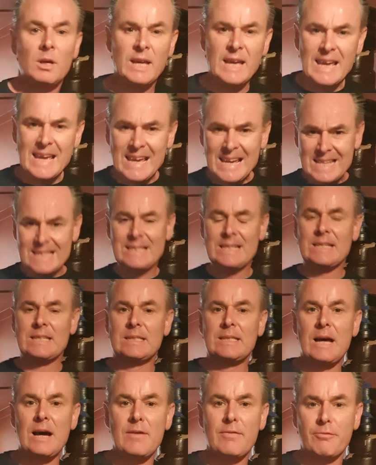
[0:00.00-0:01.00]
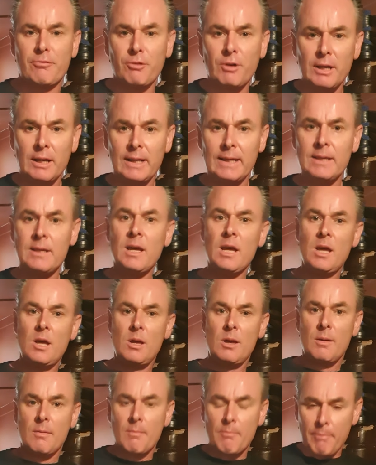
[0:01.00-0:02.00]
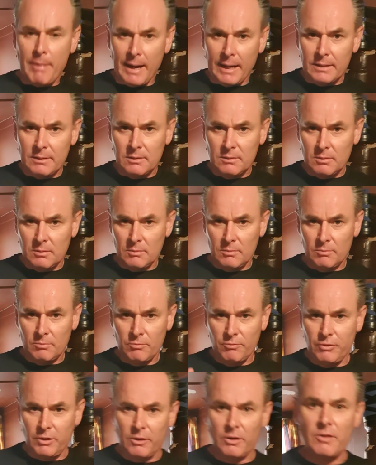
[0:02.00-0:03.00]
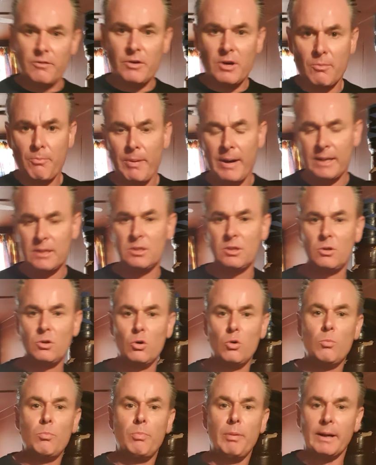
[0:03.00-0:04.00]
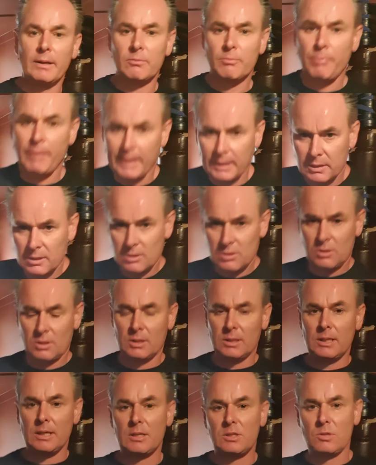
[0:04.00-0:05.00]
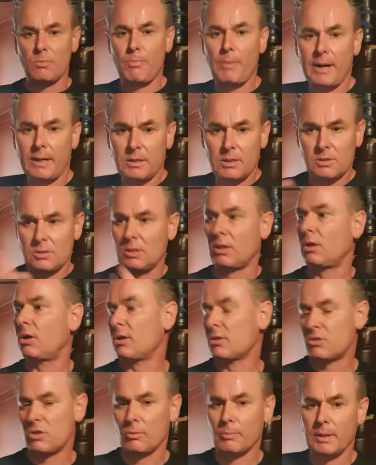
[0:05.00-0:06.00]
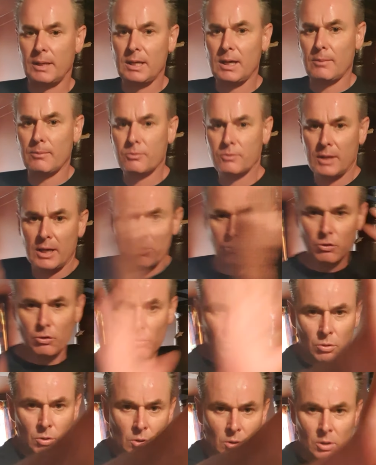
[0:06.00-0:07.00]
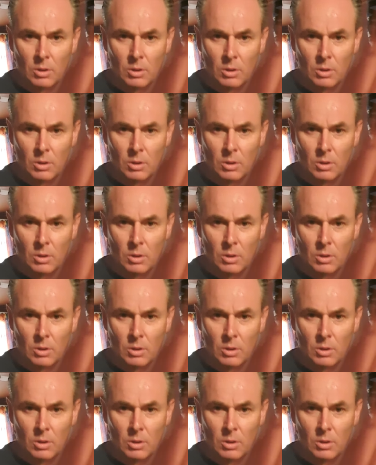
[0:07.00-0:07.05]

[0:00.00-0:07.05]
Easy stuff really, but very, very practical, but practice. You need to practice it a lot so it becomes natural.